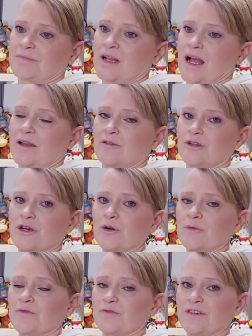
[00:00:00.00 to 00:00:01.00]

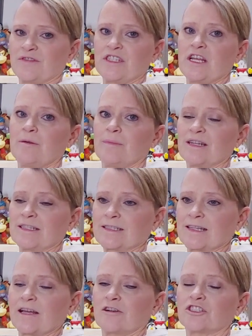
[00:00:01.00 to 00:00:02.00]
15 minutes
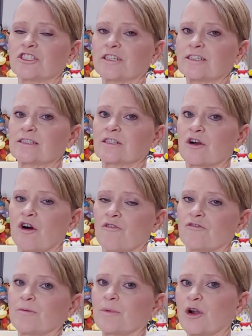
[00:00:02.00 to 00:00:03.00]
later, she gets the call
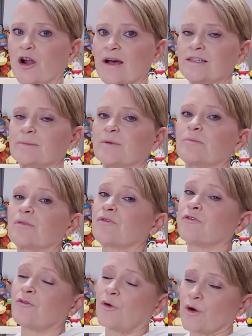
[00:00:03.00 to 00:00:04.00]
from her husband.
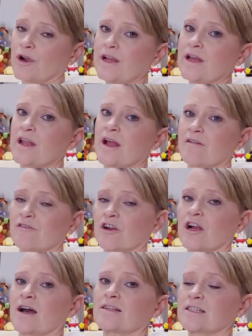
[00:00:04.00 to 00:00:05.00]
Before he had ever
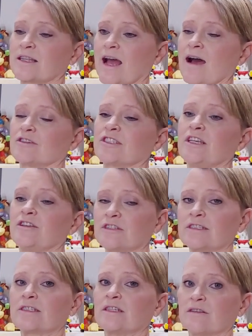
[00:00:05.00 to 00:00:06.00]
got to the house, he
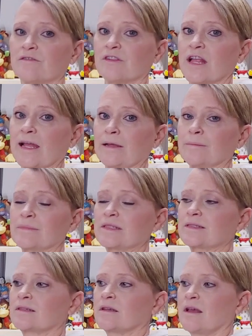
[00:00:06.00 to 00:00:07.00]
could see the
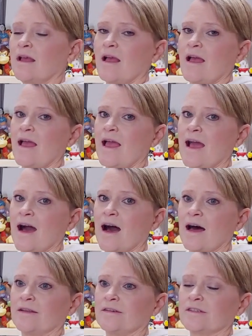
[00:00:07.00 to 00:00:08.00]
flames.
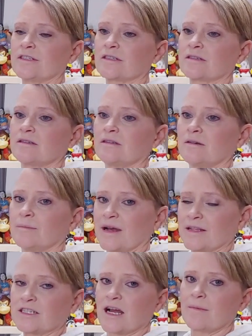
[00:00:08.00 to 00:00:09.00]
And by
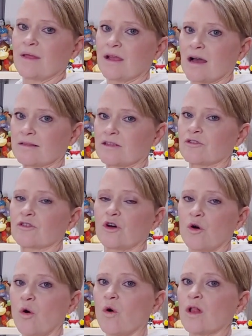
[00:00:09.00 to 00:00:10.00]
the time they got there, the
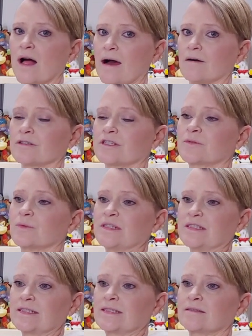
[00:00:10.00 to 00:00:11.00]
whole house
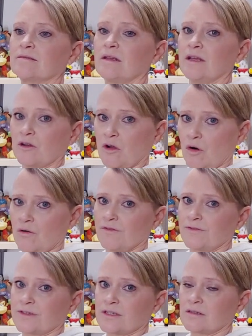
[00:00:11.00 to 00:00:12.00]
was
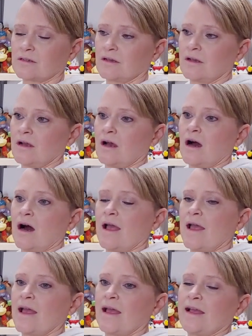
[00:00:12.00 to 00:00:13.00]
engulfed.
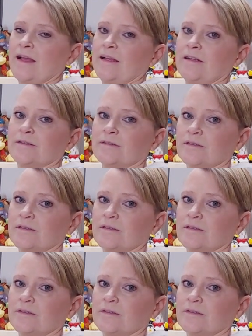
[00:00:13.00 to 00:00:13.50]
A